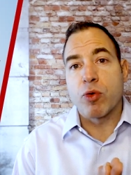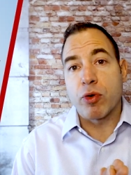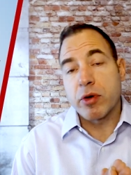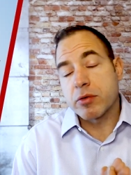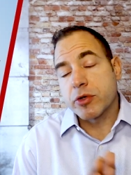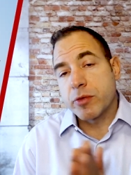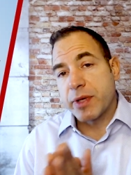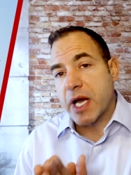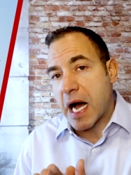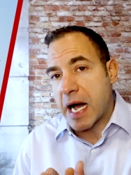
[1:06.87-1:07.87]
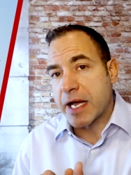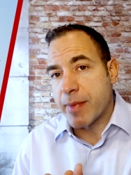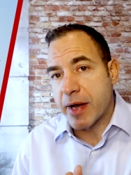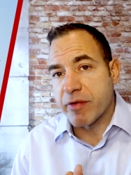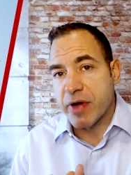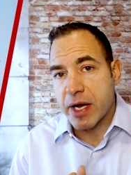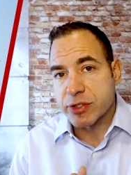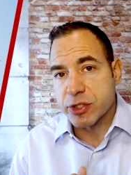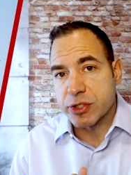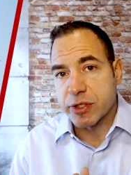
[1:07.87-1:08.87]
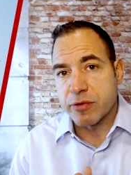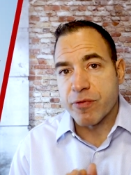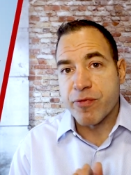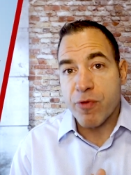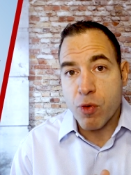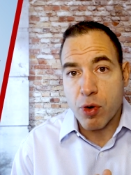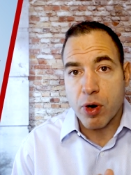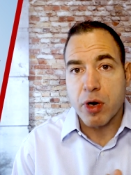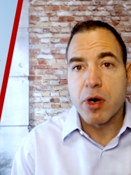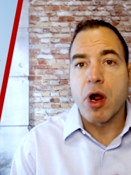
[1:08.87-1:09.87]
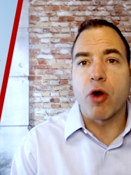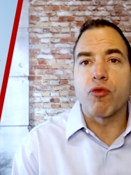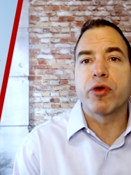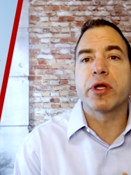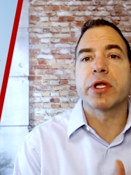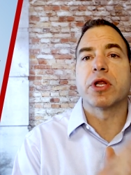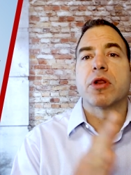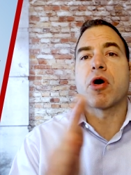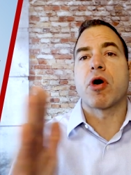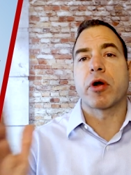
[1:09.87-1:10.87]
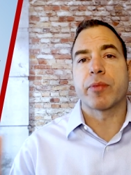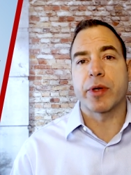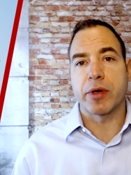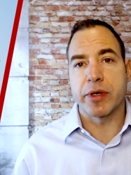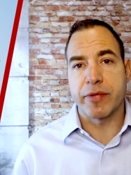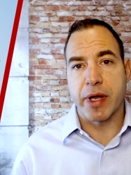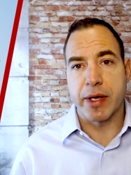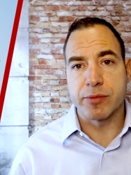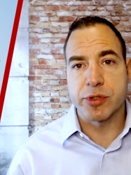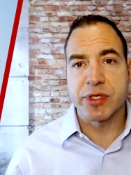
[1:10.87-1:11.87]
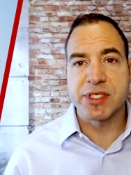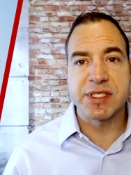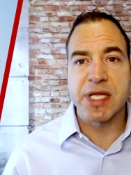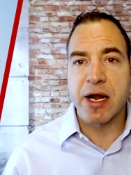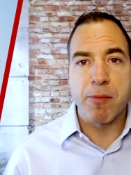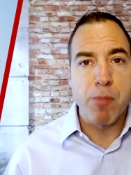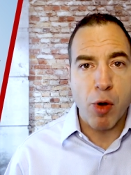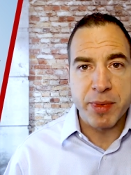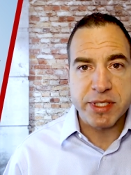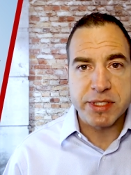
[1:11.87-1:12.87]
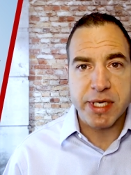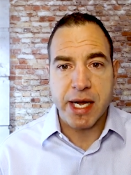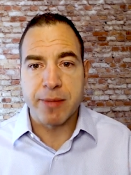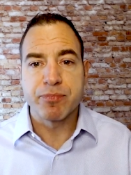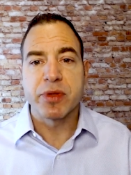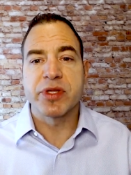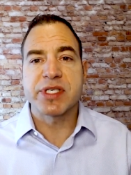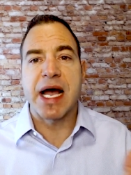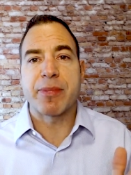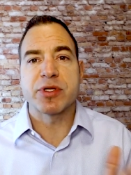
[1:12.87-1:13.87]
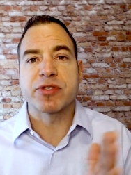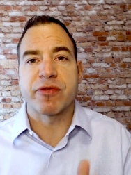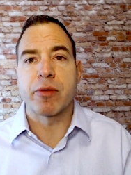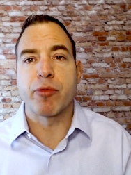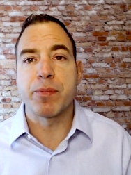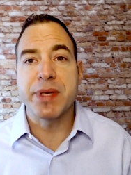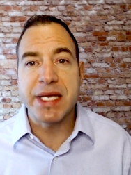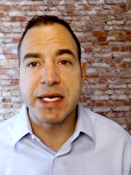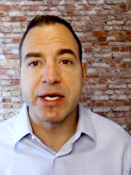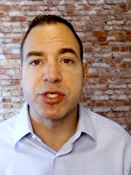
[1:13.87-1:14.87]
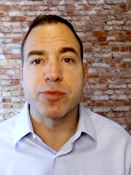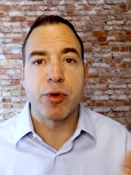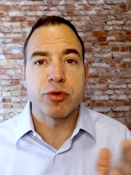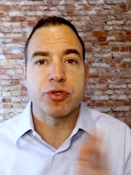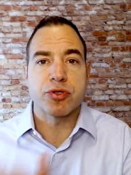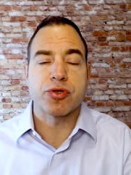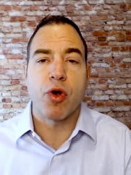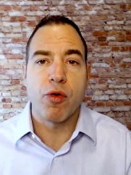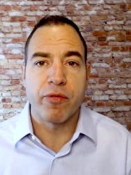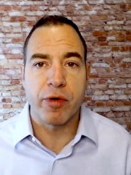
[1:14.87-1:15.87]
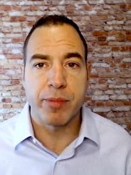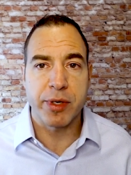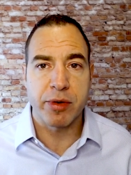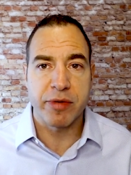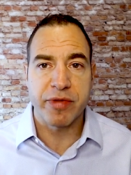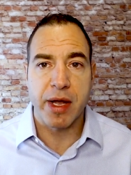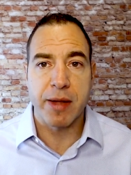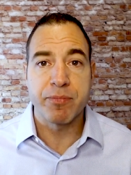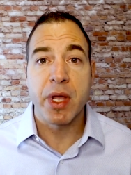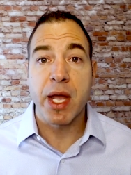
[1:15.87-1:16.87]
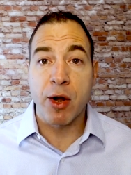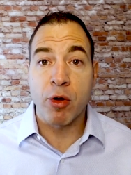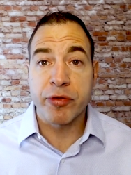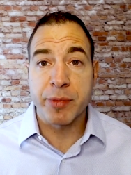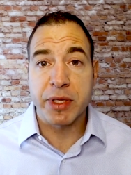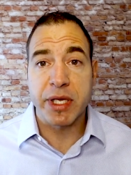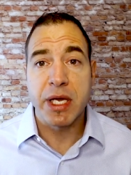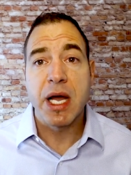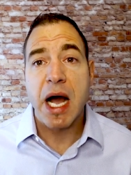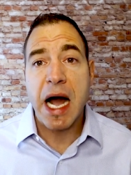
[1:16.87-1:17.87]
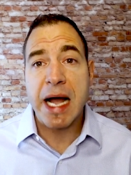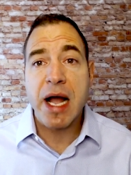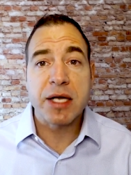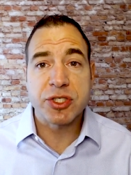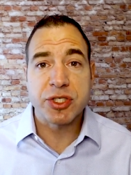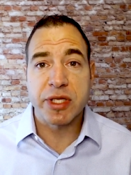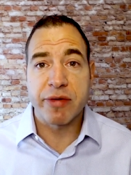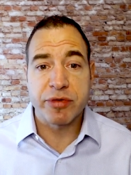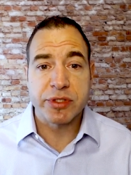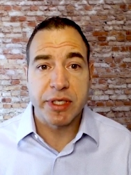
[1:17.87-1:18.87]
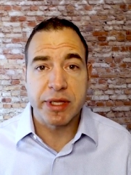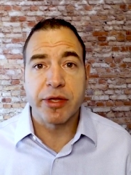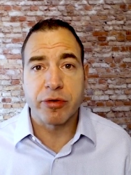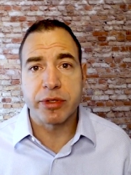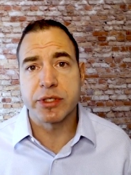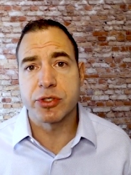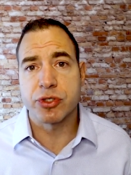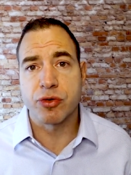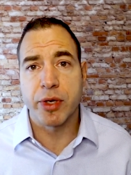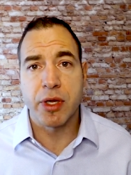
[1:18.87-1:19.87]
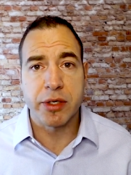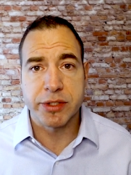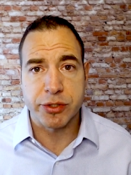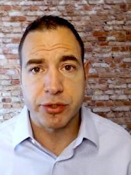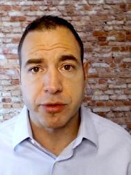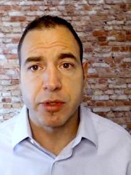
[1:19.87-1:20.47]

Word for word: or could be high amount of oxygen for a really long period of time. So this is not a moment in time. This happens from repeated exposures over a period of time. And ultimately, high oxygen levels can literally destroy lung tissue.